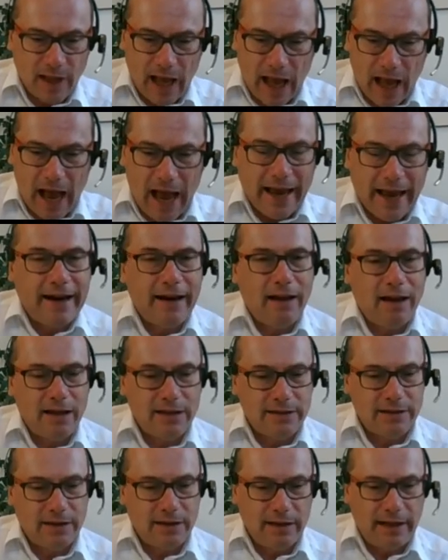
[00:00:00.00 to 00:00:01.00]

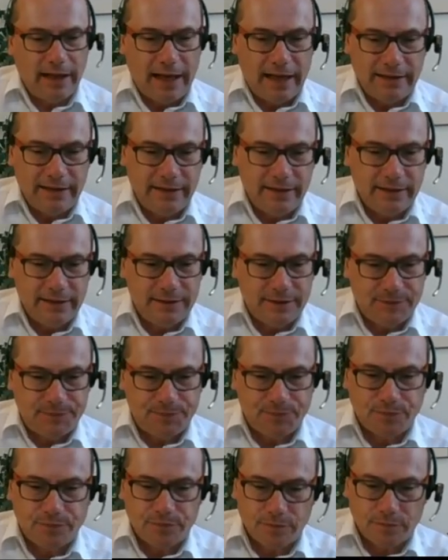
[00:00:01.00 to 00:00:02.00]
eyeglass lenses.
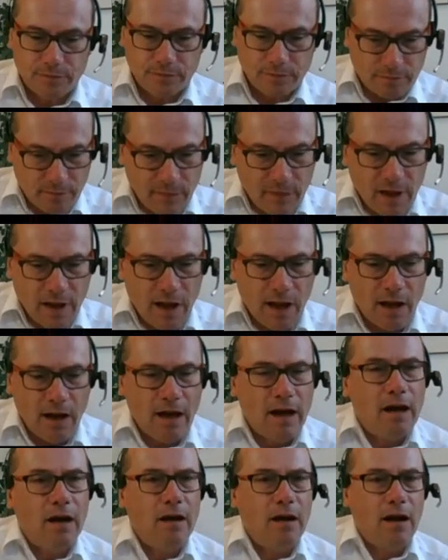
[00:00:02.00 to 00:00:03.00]

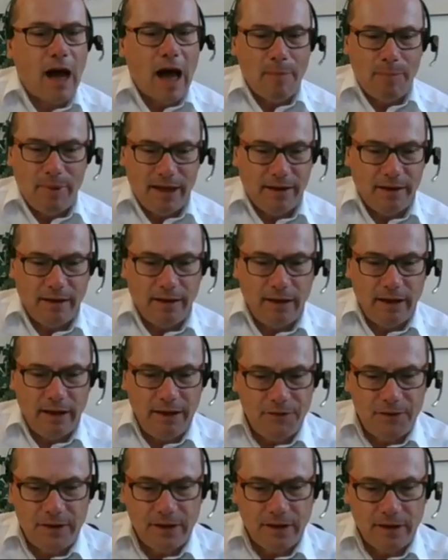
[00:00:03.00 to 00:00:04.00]
Abbe
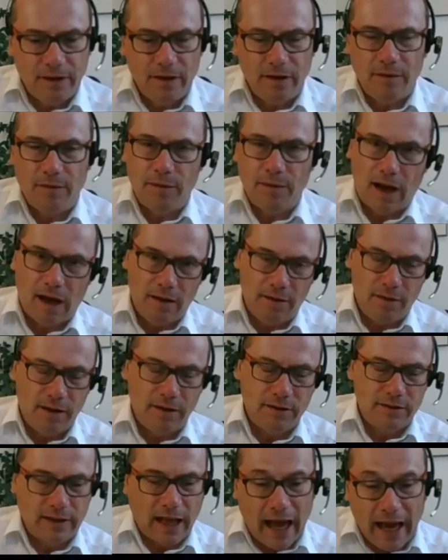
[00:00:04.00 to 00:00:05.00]

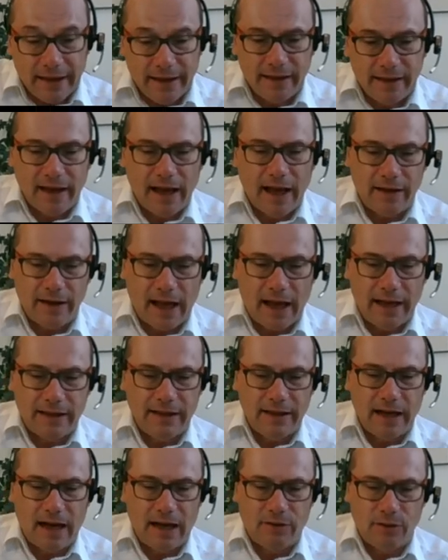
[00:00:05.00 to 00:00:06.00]
died in
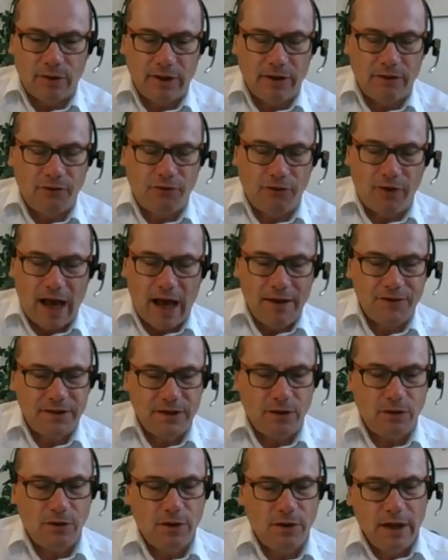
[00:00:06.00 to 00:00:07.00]
1905,
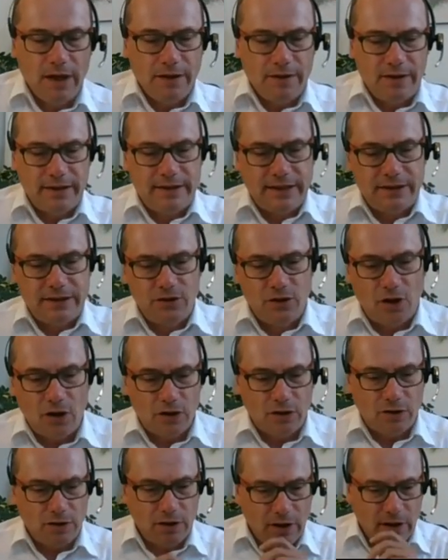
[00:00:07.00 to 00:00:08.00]
so this is
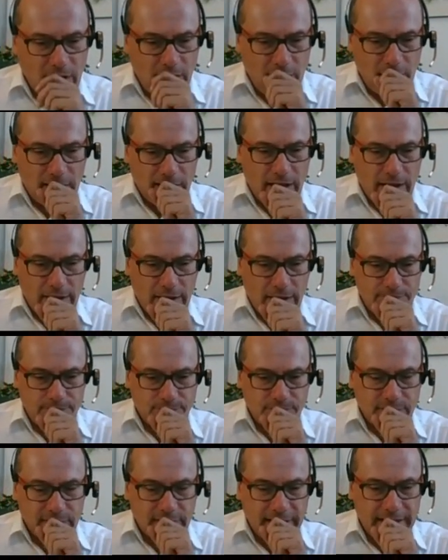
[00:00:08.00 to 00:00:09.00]
not
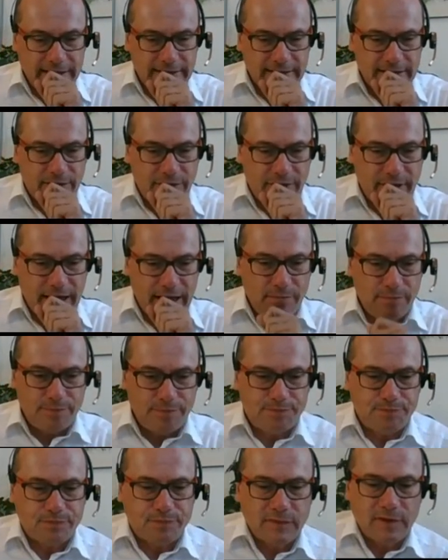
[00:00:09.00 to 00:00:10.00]
his theme.
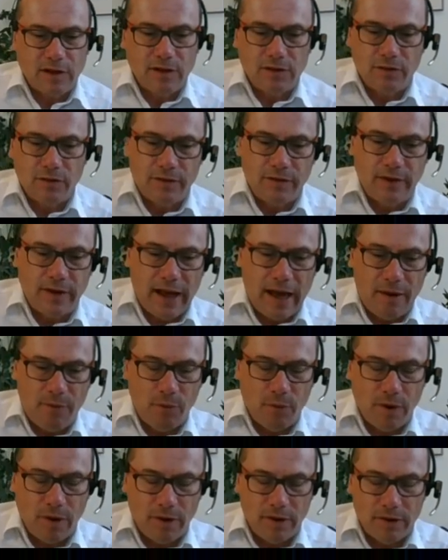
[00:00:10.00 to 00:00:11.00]
There,
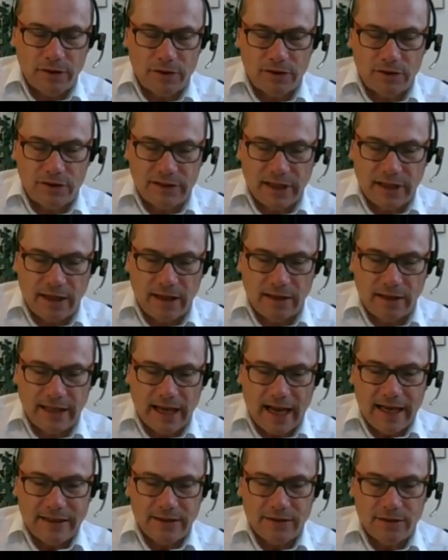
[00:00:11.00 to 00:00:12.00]

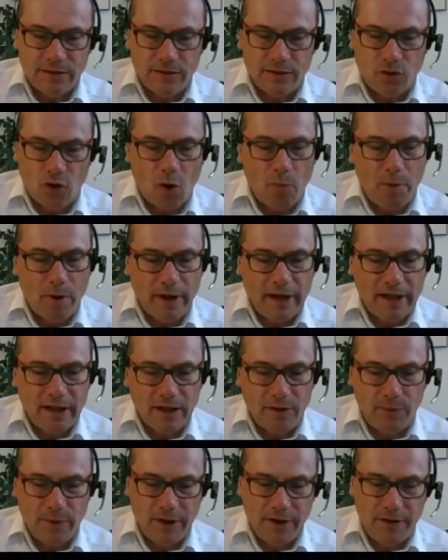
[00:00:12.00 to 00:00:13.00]
Zeiss
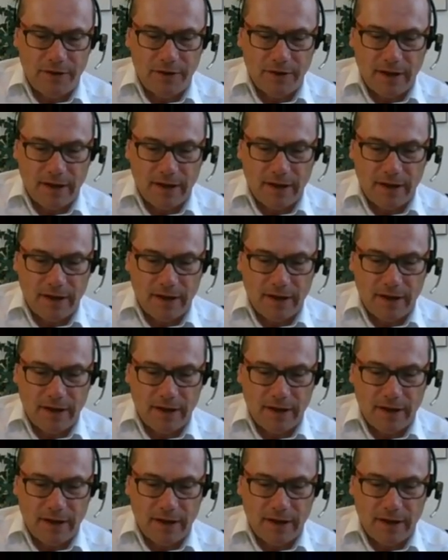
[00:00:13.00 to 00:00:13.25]
cooperated with